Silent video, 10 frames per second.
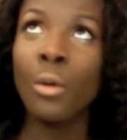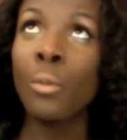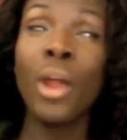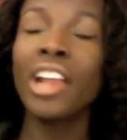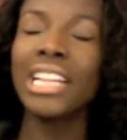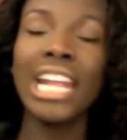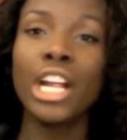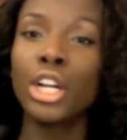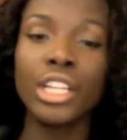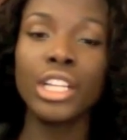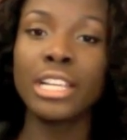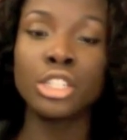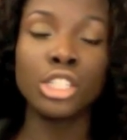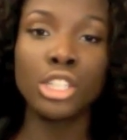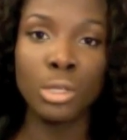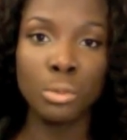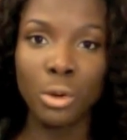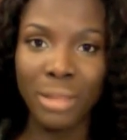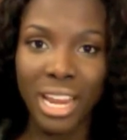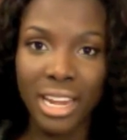Wearing the hair curly is just so much
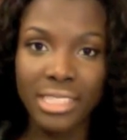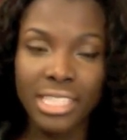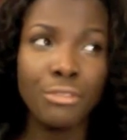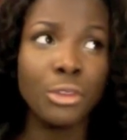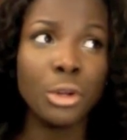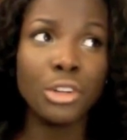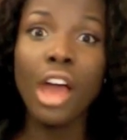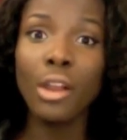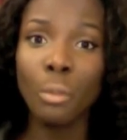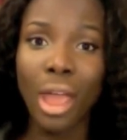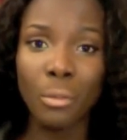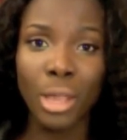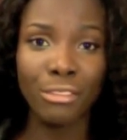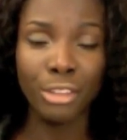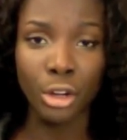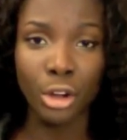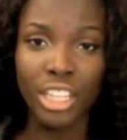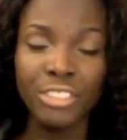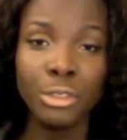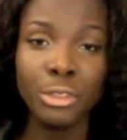more maintenance. If you're not a wet and wavy girl,
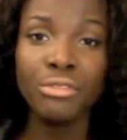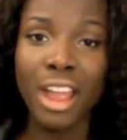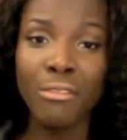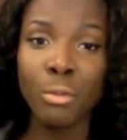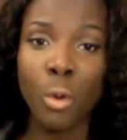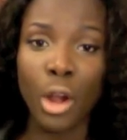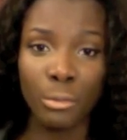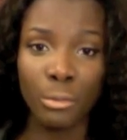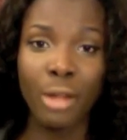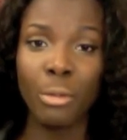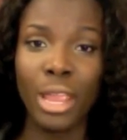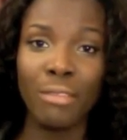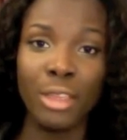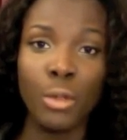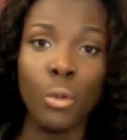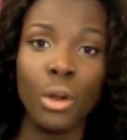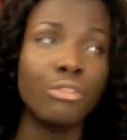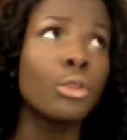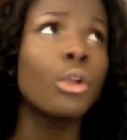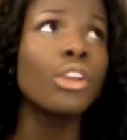if you've never worn wet and wavy, or if
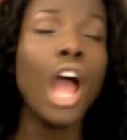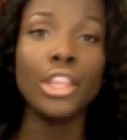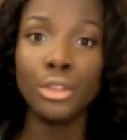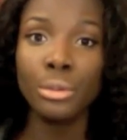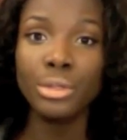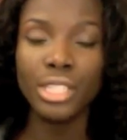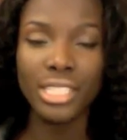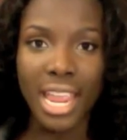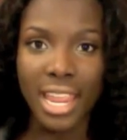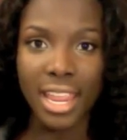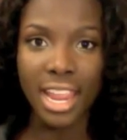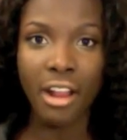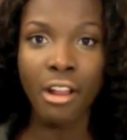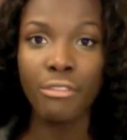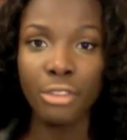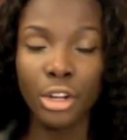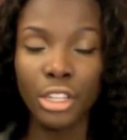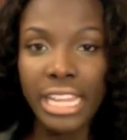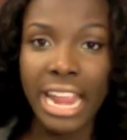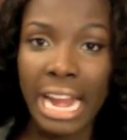you're not used to taking care of
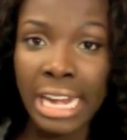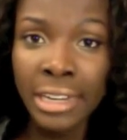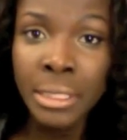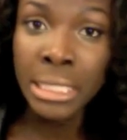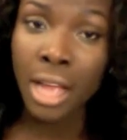curly hair,